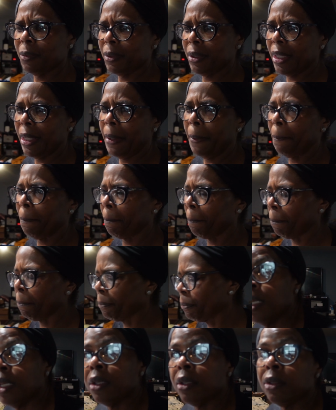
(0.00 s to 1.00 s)
with that?
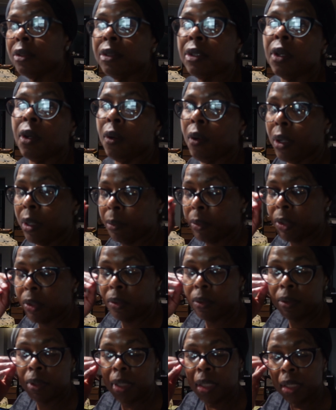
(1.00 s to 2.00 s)
So, I'm
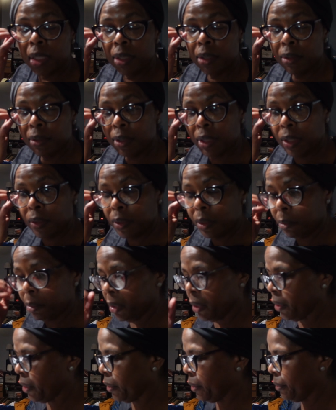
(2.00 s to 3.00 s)
using salted
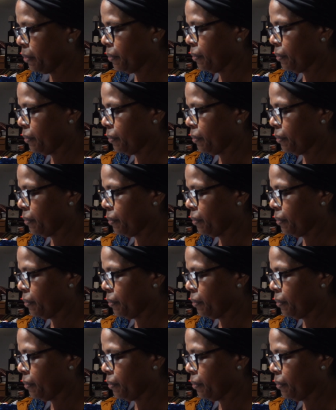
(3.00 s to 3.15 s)
butter.